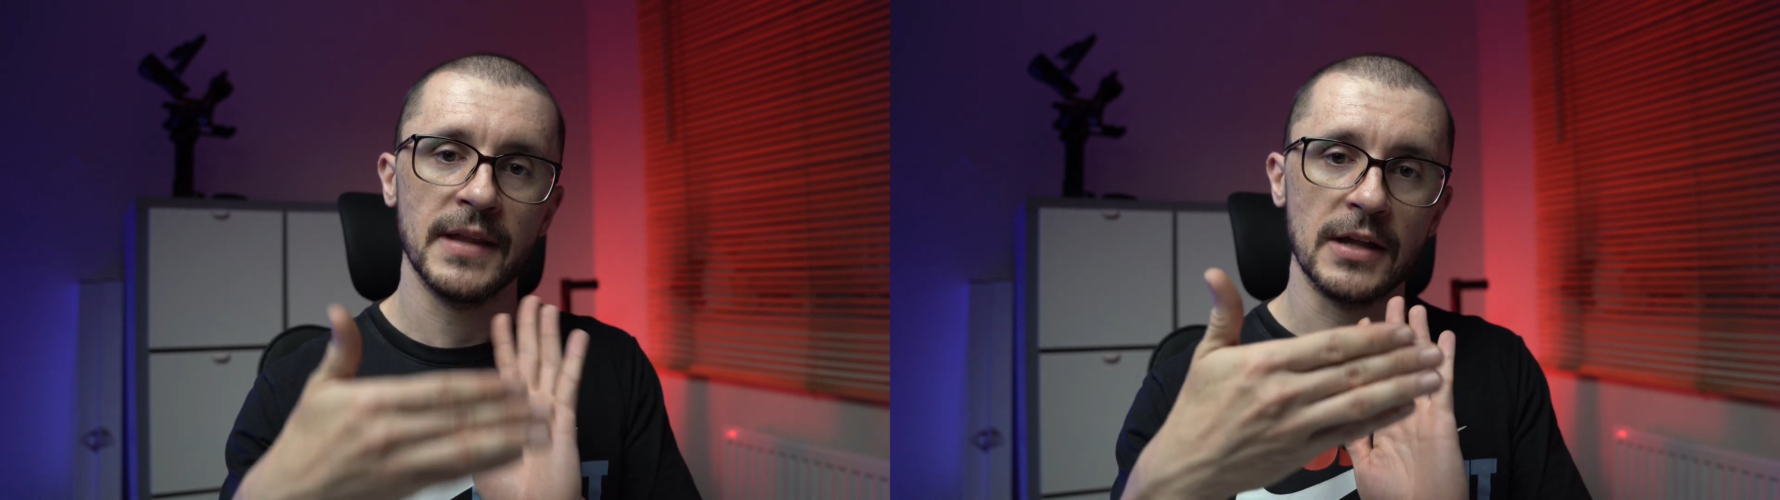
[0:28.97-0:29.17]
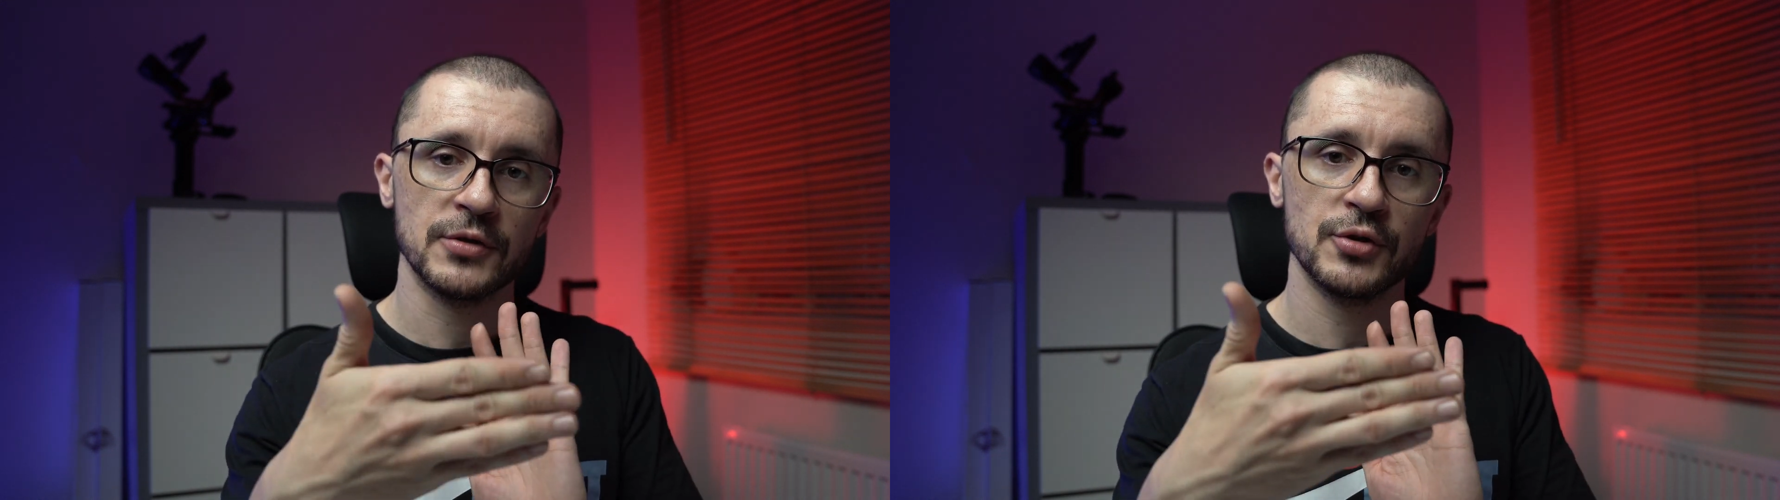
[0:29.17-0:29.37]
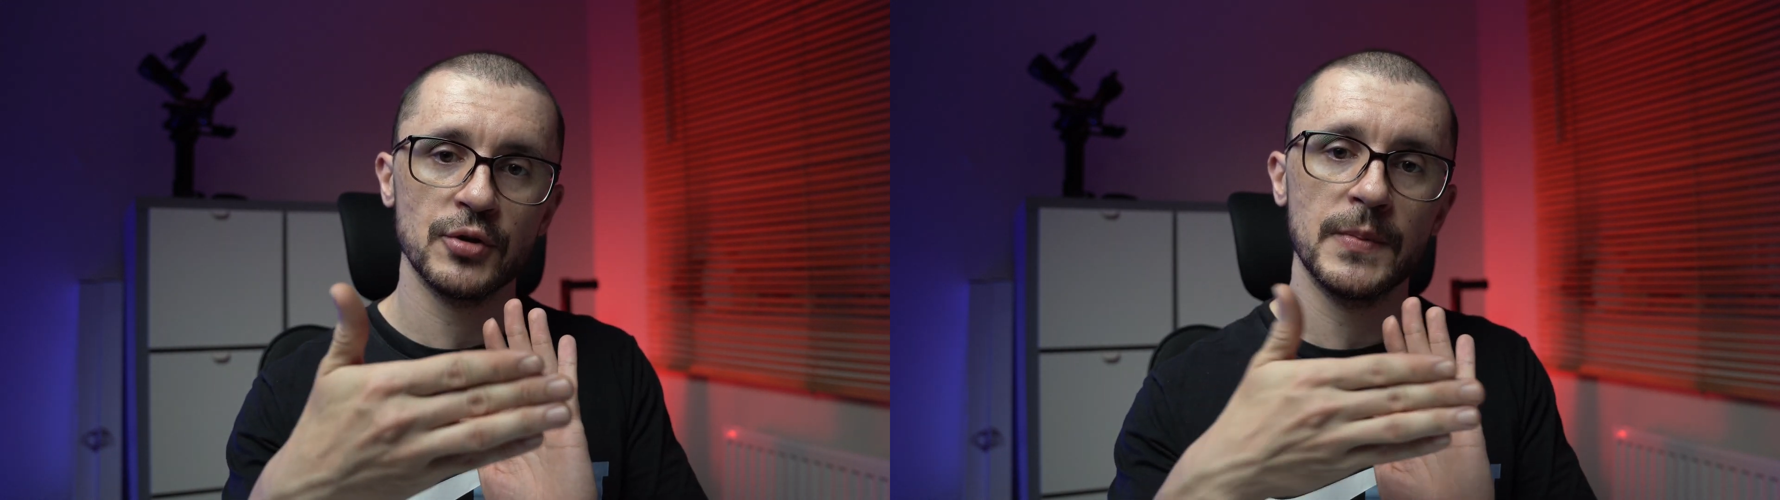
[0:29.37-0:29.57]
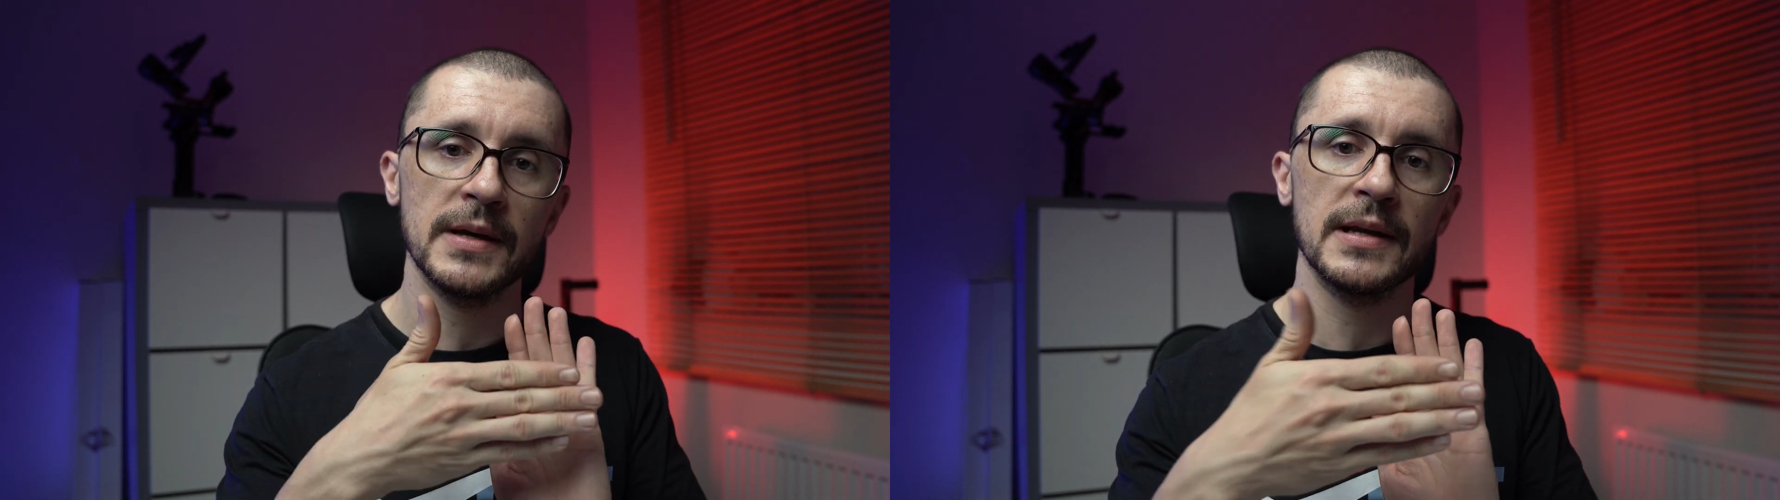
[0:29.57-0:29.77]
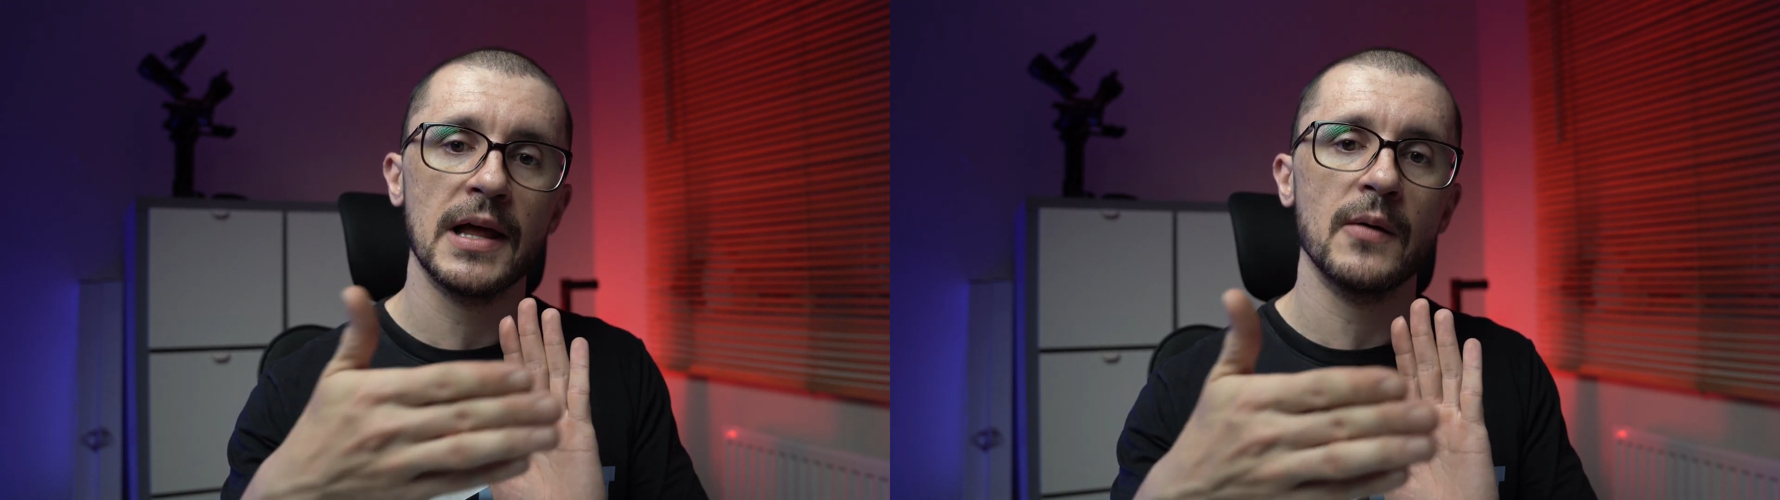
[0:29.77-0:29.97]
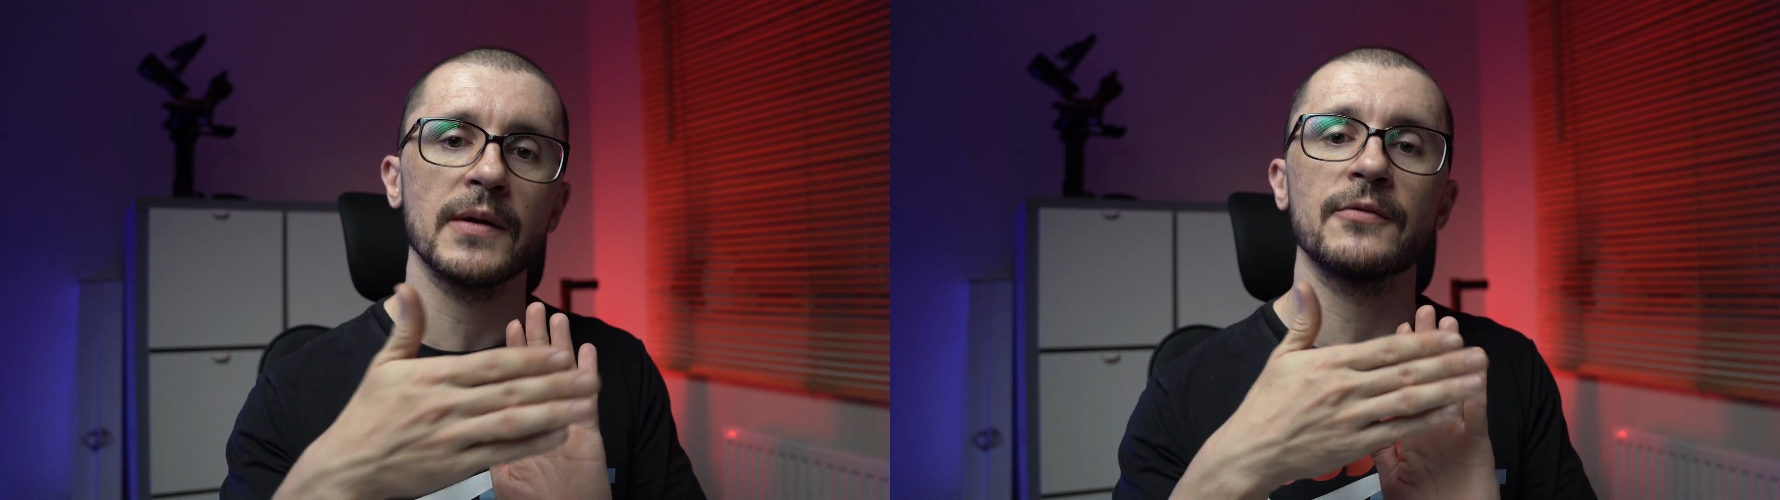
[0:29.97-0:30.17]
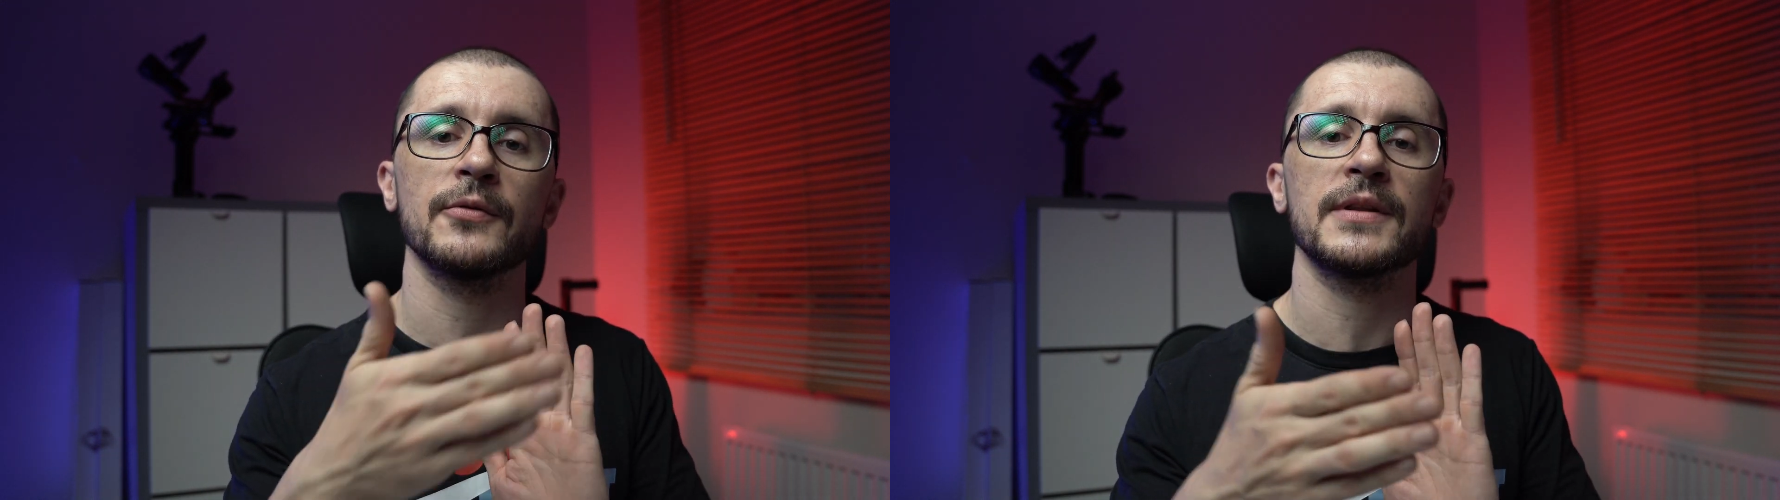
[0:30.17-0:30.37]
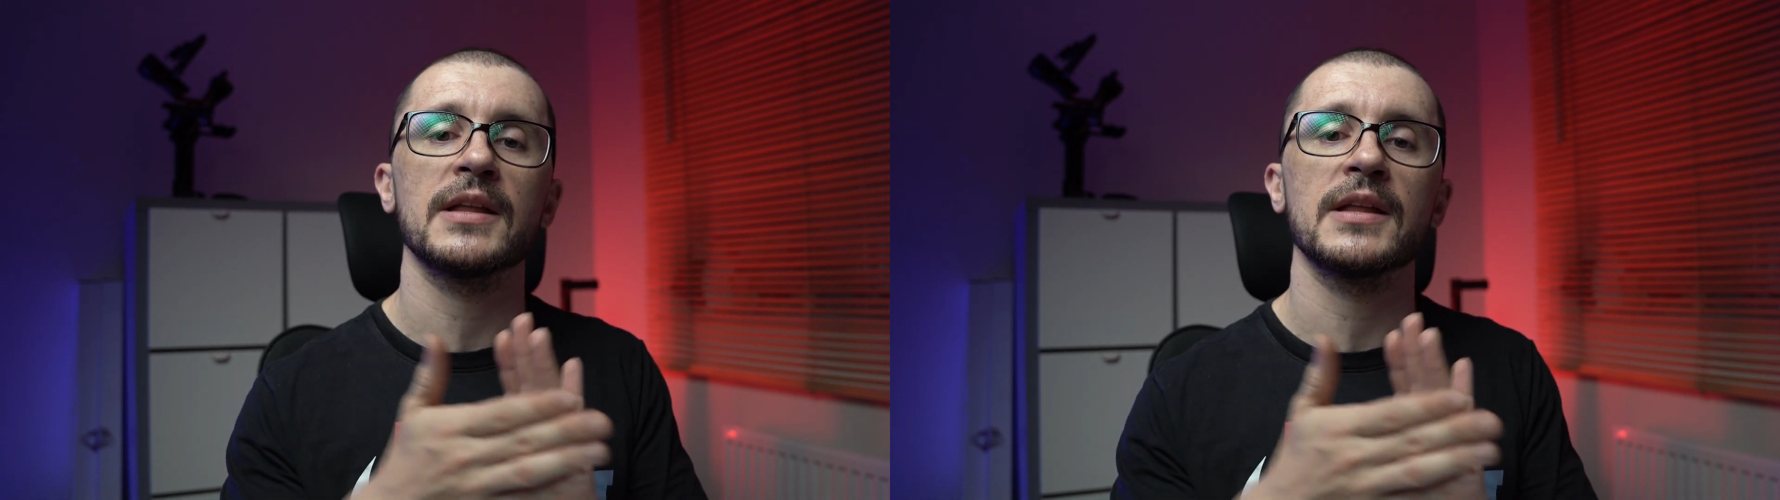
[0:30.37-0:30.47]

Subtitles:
that should be allowing for